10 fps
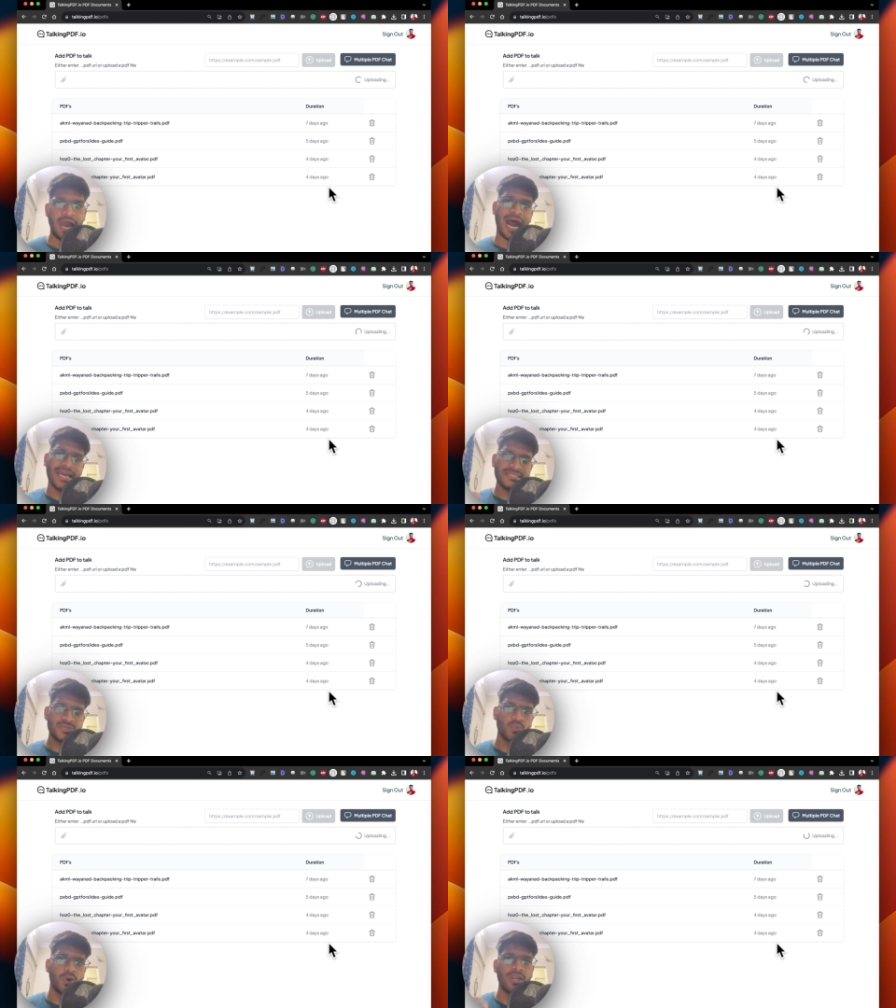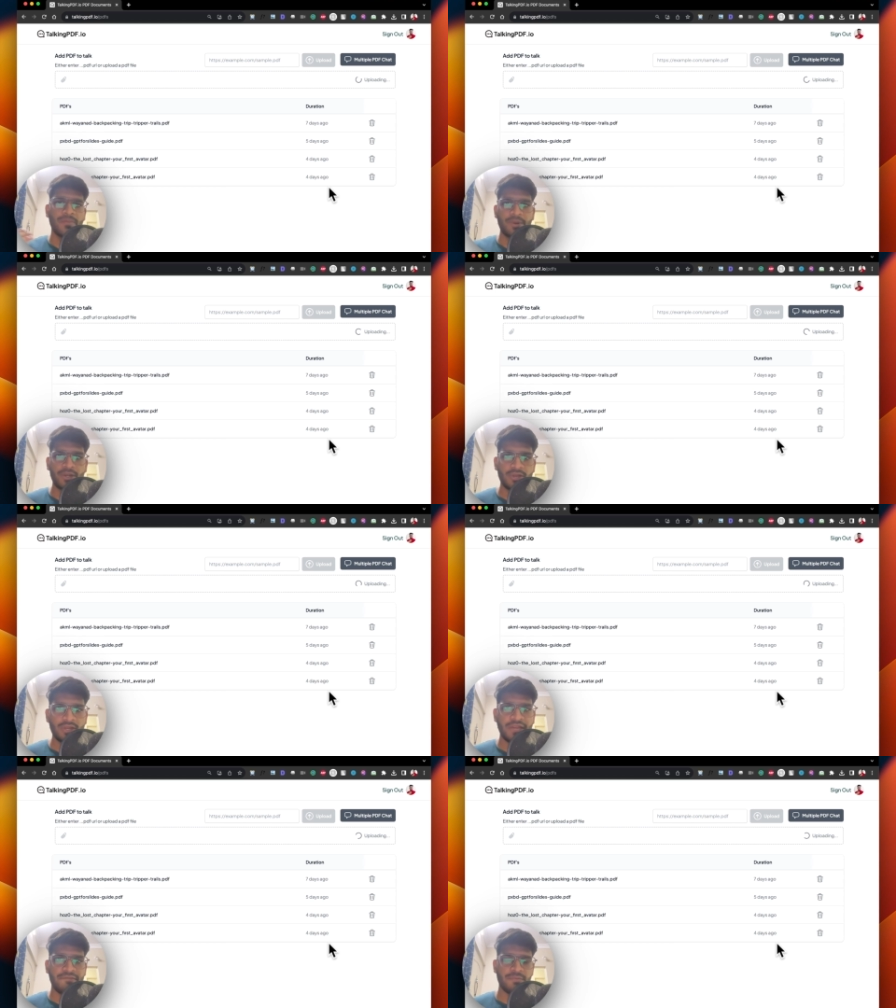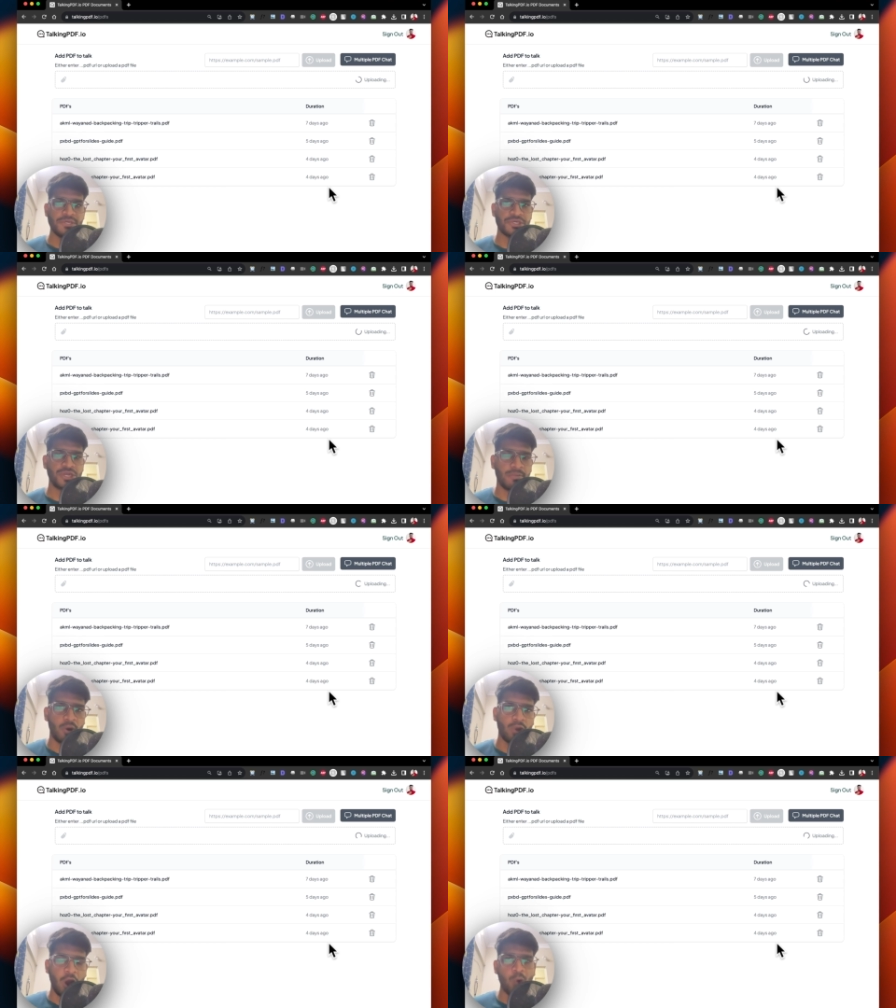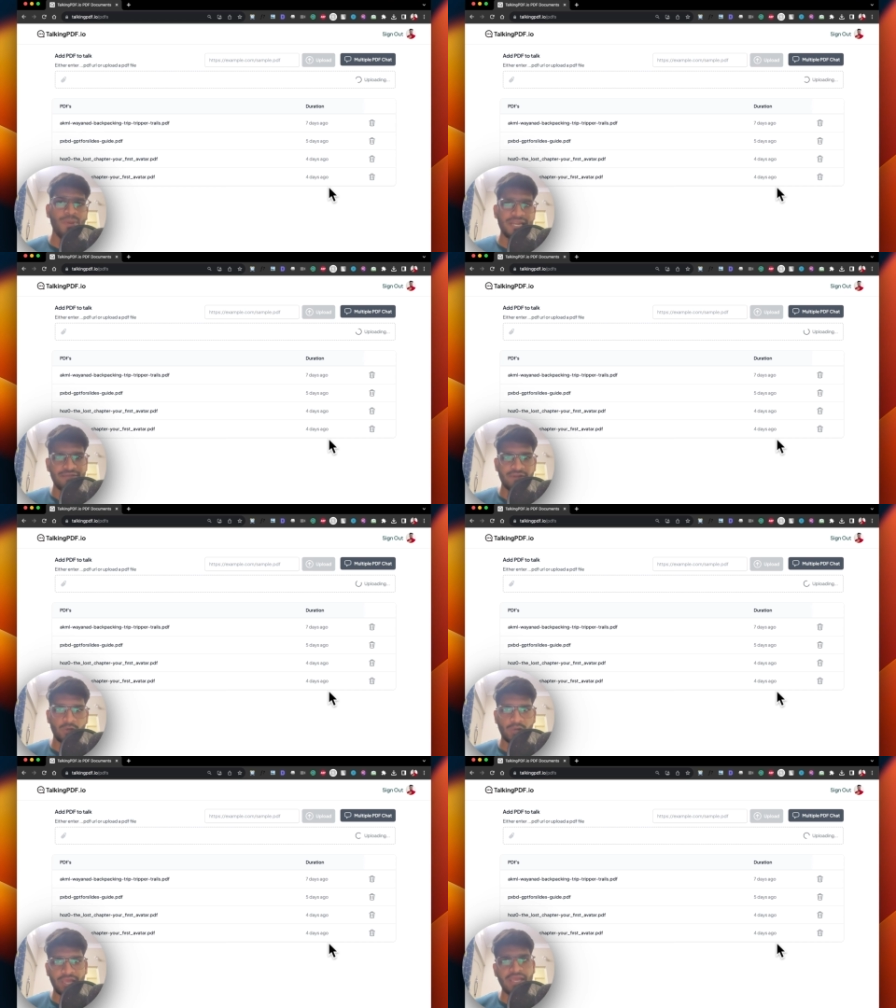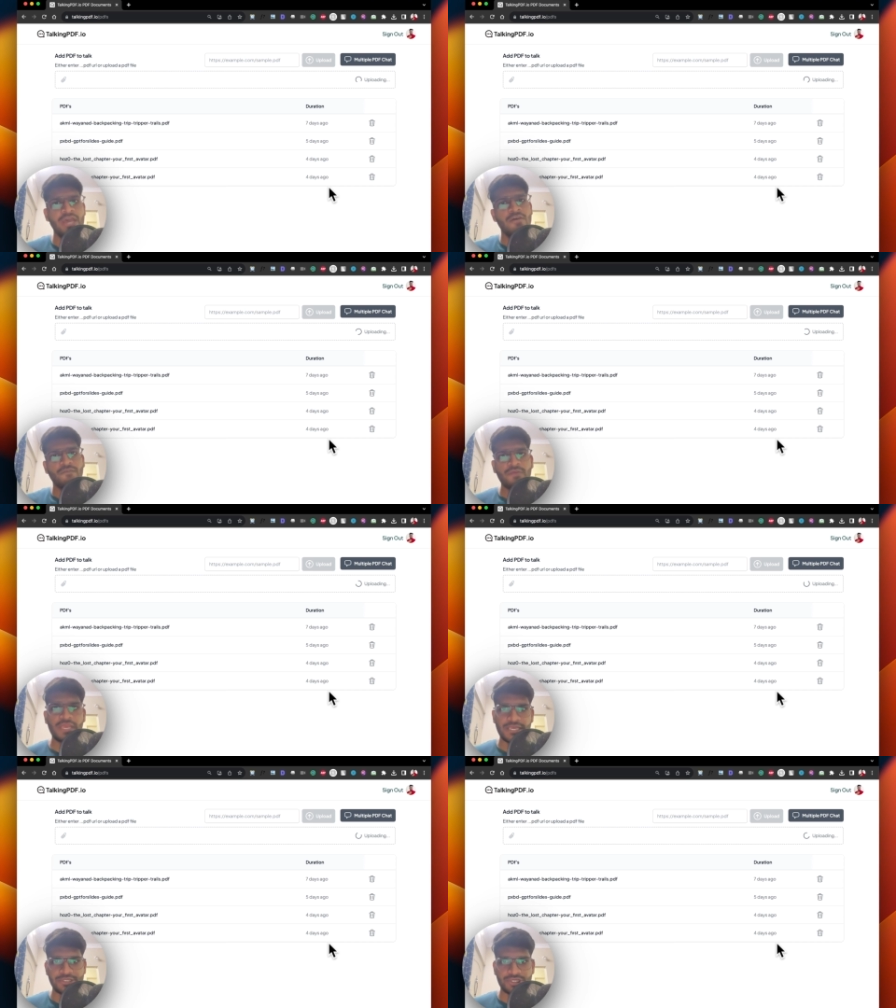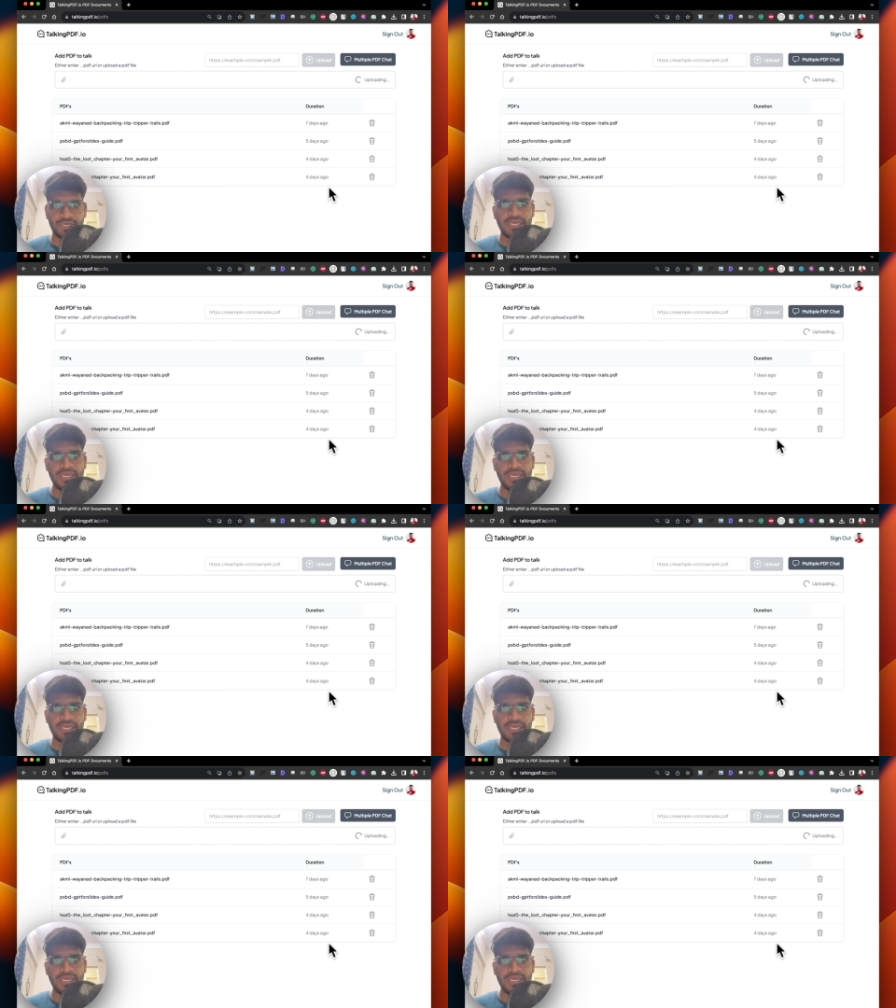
I just want a particular information about how my day will look like for each